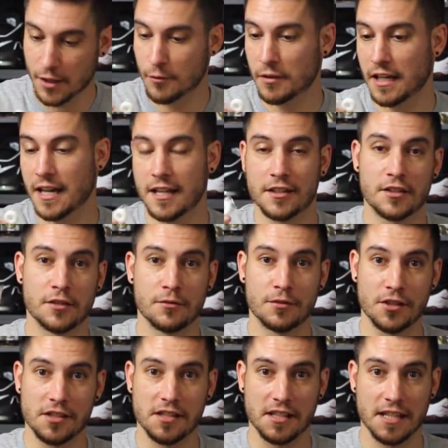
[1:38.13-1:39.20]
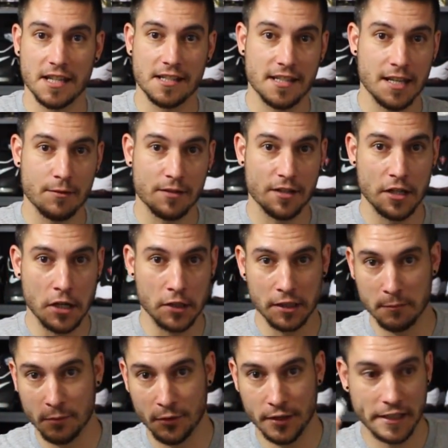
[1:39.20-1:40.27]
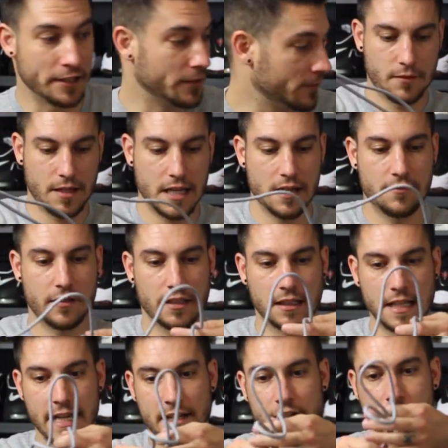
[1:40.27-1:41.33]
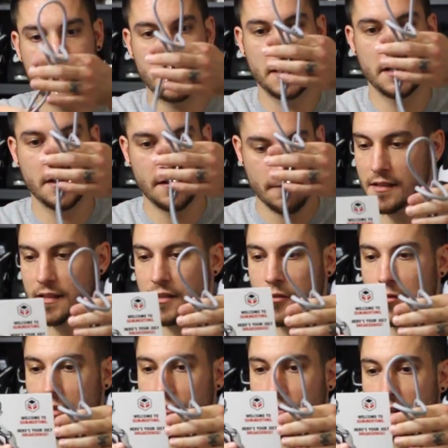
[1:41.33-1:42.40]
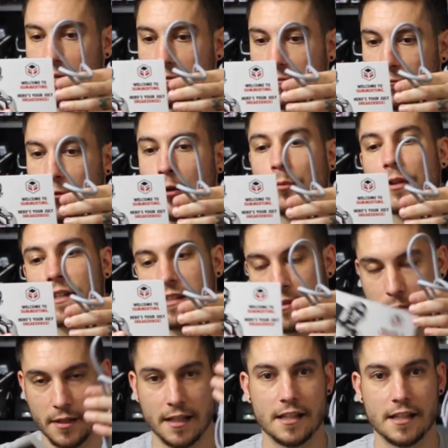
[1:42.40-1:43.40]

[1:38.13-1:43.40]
Oh, we got two just in case that was a gnarly burrito. We have a lanyard here. Let's see who it's from. Rope Lace Supply.